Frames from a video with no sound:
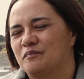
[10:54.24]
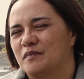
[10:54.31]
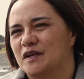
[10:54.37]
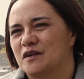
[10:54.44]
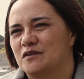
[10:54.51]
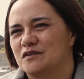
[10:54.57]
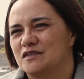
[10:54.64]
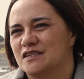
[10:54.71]

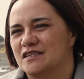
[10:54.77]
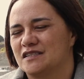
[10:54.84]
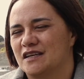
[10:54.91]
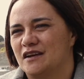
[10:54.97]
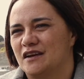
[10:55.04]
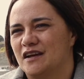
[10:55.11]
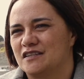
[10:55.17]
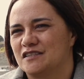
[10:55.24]
because
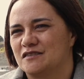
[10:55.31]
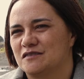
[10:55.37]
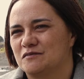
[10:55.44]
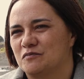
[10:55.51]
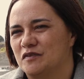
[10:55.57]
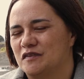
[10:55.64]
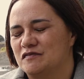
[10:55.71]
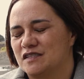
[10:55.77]

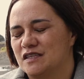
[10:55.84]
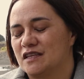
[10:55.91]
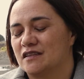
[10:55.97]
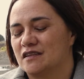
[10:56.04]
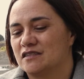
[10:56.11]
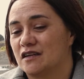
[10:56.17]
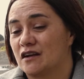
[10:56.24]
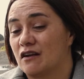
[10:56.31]
as we've
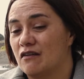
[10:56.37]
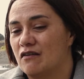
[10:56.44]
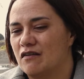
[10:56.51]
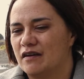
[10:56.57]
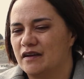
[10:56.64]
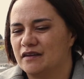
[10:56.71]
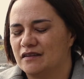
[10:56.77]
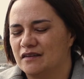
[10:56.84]
seen the
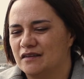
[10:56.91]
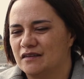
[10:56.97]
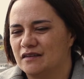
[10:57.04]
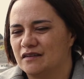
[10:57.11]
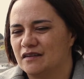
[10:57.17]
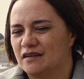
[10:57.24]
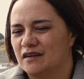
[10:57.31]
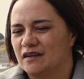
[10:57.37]
decline
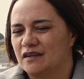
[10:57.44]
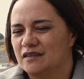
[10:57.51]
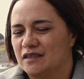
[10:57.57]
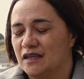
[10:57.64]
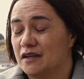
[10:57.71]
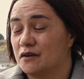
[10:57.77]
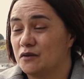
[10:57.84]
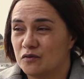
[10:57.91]
in
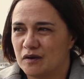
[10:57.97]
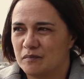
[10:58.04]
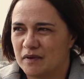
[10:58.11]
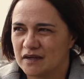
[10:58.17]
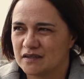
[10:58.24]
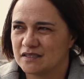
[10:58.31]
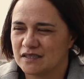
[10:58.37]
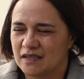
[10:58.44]
te reo
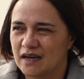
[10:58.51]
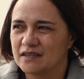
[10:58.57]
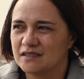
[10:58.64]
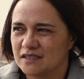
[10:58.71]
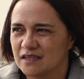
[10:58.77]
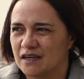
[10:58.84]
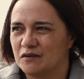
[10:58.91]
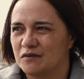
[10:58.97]
amongst
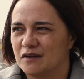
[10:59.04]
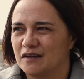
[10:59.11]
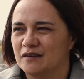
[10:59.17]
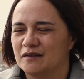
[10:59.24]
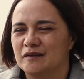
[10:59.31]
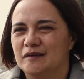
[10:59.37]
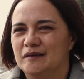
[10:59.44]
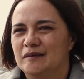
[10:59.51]
Ngāti
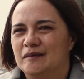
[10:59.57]
awa,